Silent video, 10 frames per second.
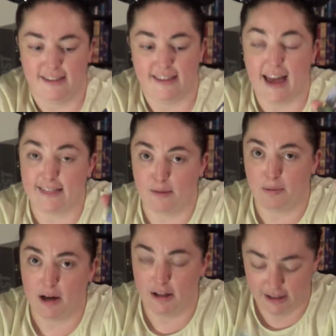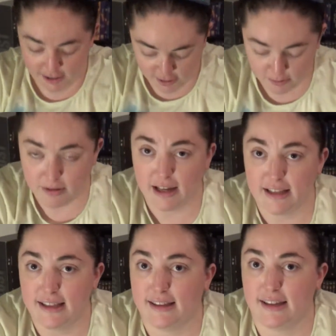this at the Polynesian, but I
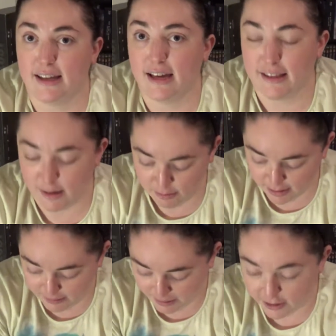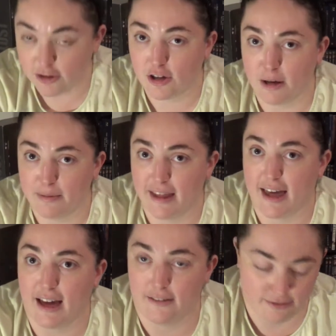did see it at some of the pin shops that
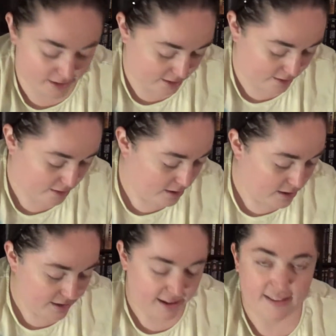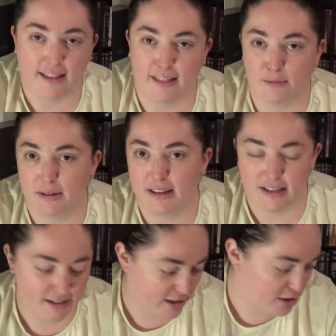have the, like the limited
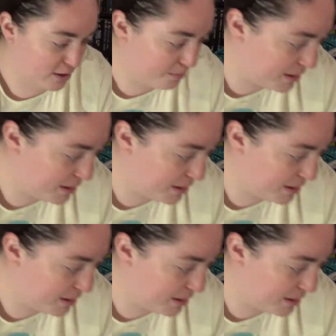edition